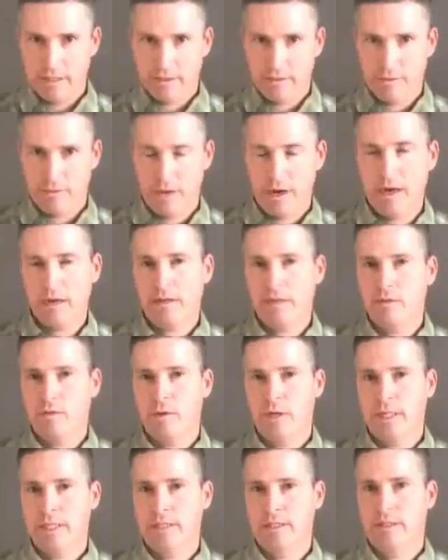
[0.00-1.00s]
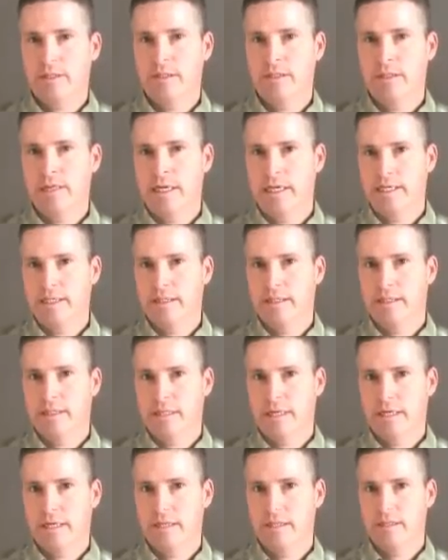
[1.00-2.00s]
throughout the western United
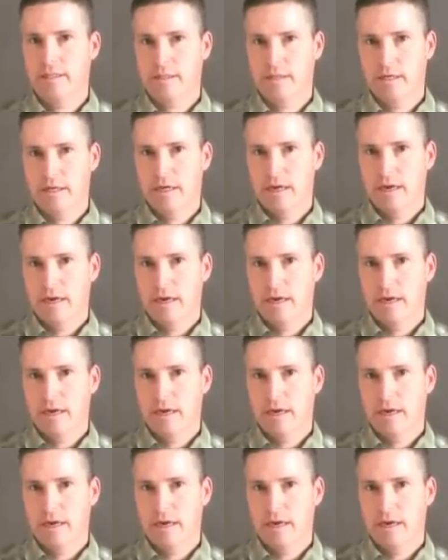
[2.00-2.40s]
States